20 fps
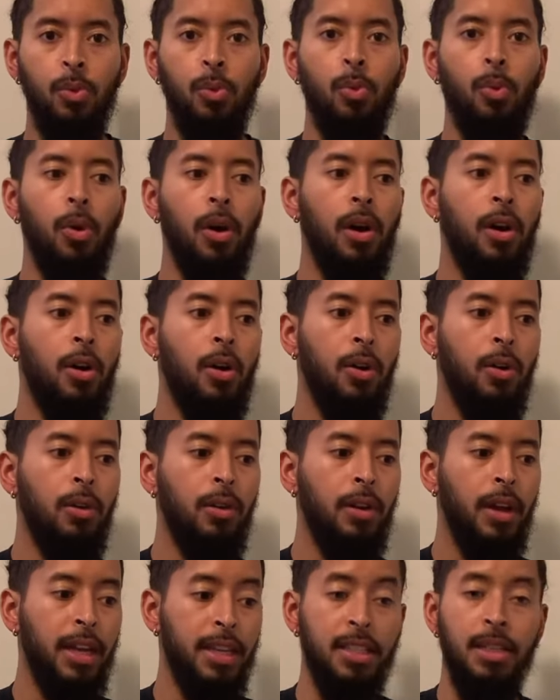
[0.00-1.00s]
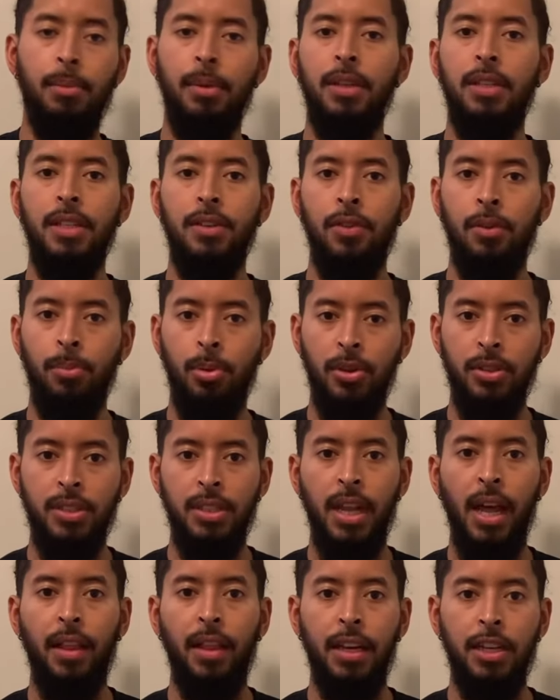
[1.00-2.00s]
will exhibit different
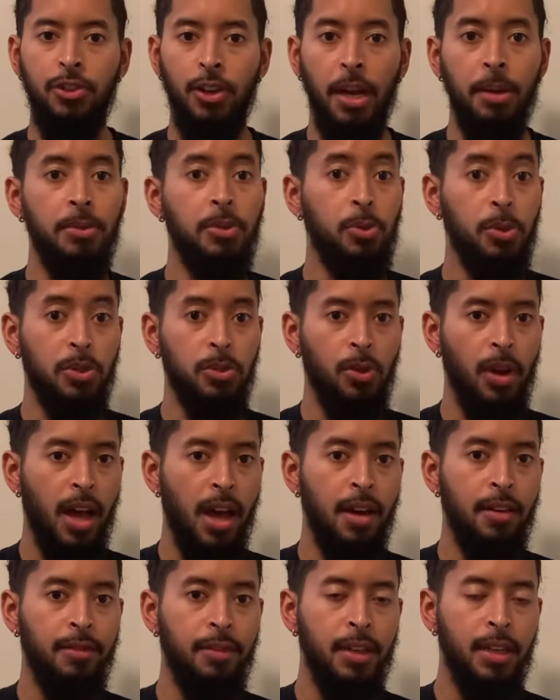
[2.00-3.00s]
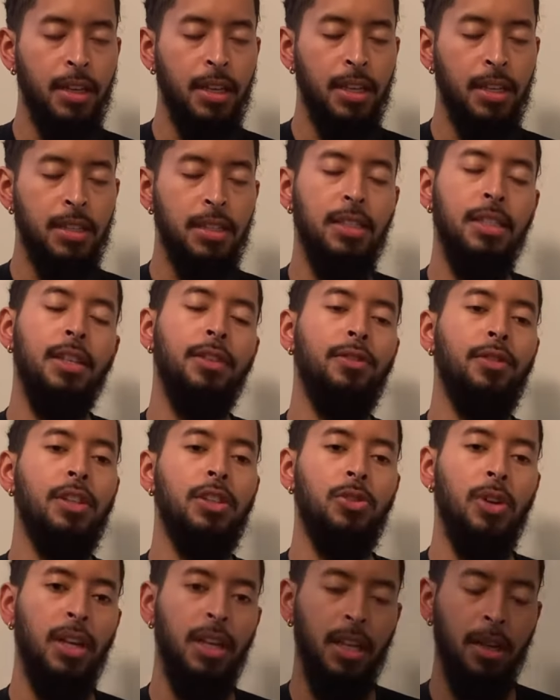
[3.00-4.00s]
personality types, which will have different
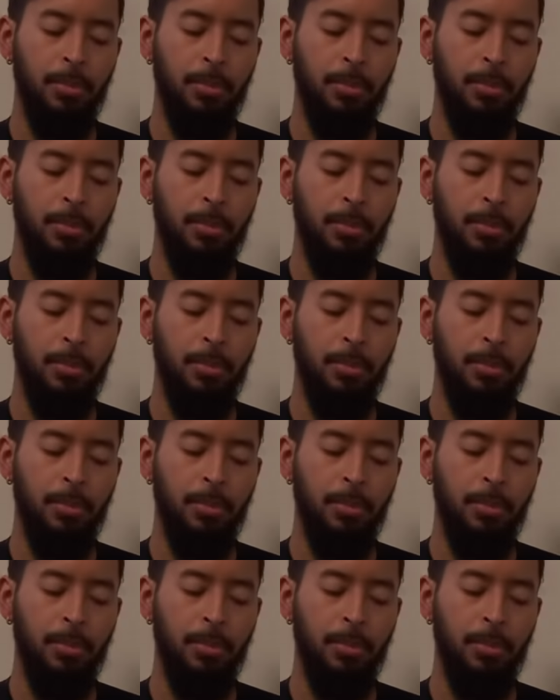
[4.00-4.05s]
training